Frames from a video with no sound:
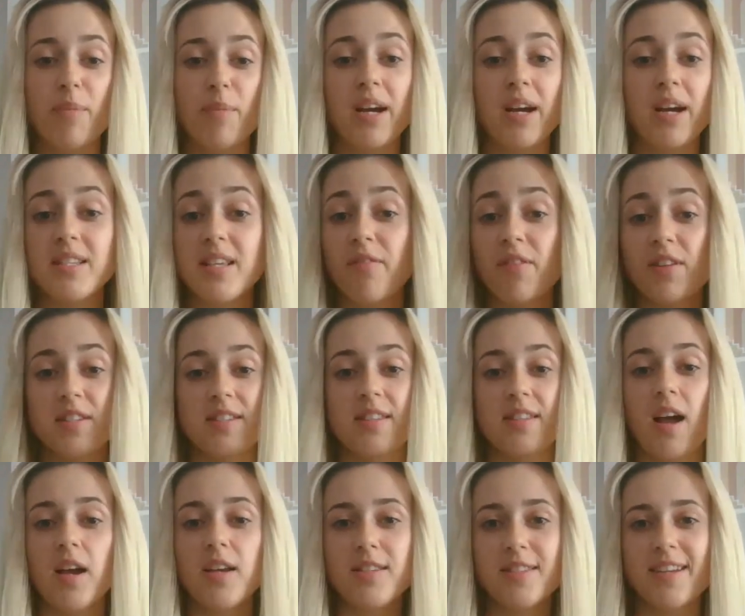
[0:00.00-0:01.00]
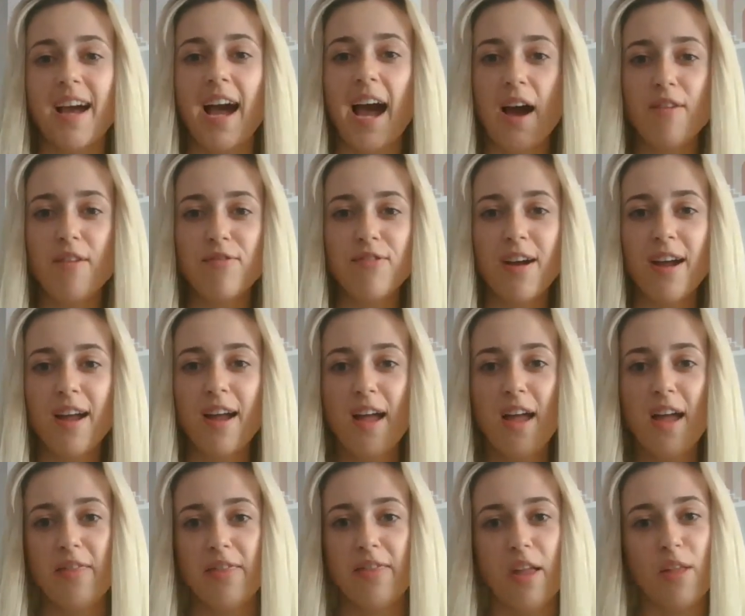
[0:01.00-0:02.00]
Because if it's nice to have,
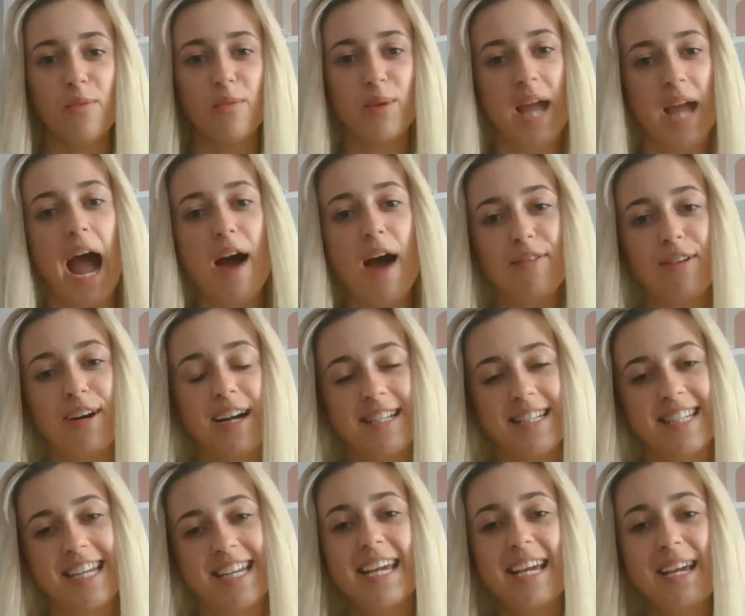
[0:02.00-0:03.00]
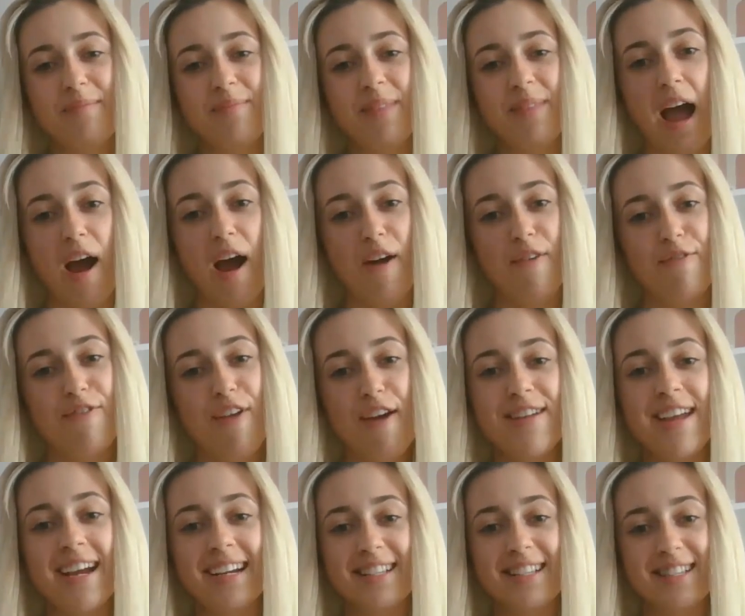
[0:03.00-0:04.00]
then we have a team that are
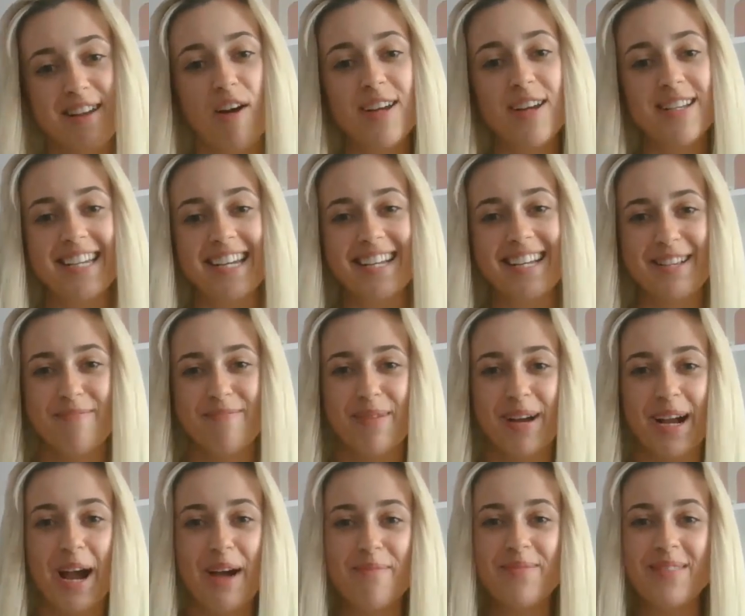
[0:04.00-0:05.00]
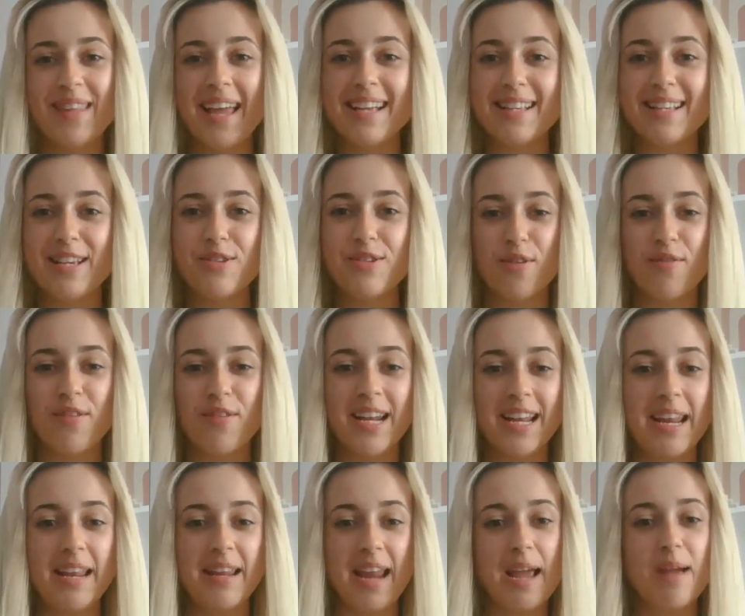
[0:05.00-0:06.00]
very excited to become data driven
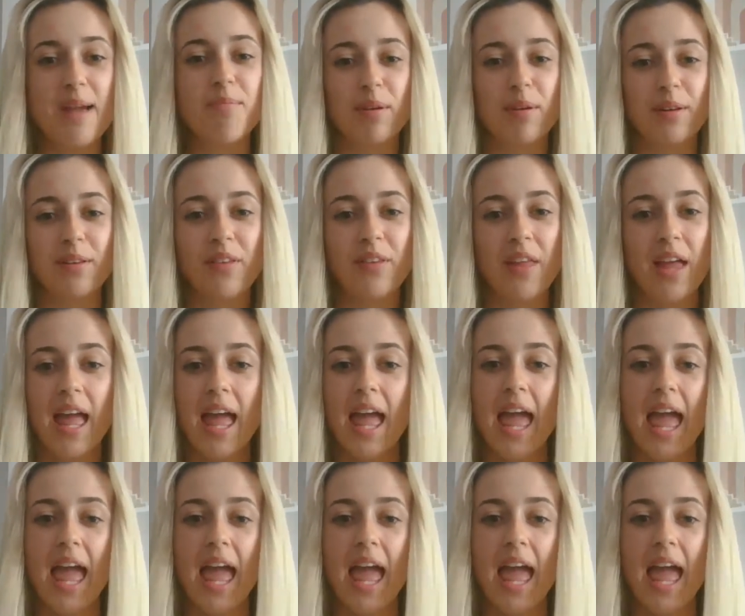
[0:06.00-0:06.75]
and enabled,